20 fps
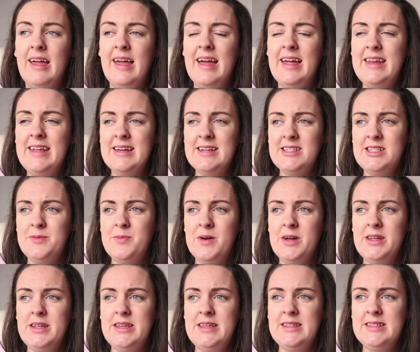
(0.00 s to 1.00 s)
any
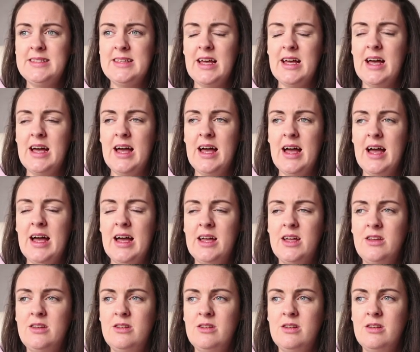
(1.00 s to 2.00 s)
antibodies,
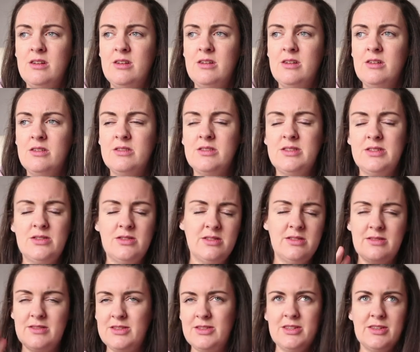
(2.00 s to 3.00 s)
this
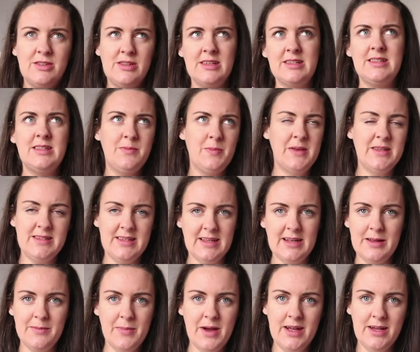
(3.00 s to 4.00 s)
is
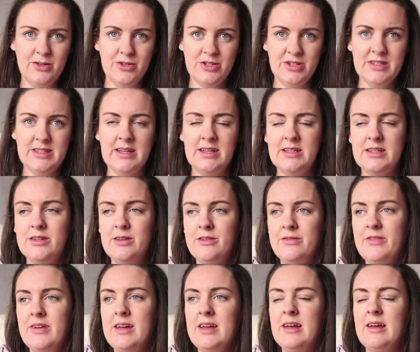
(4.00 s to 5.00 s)
basically my understanding
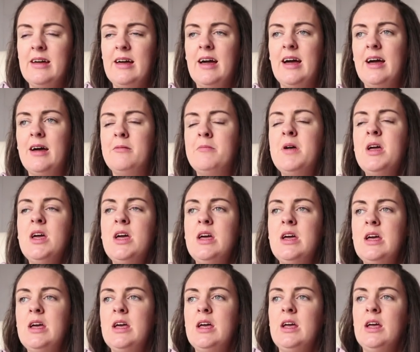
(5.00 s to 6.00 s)
of it. And
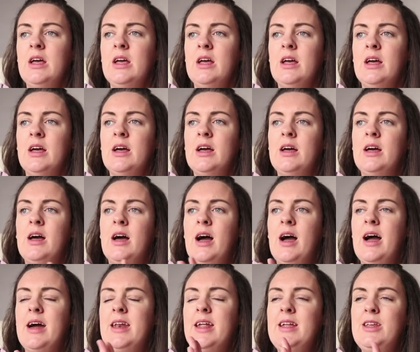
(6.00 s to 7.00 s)

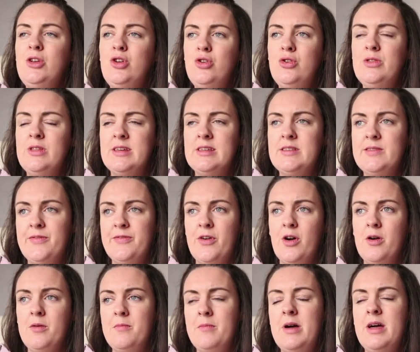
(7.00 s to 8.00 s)
I knew this
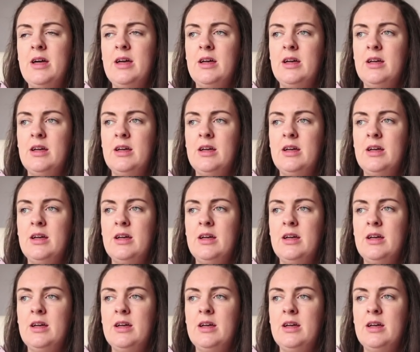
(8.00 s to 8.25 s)
from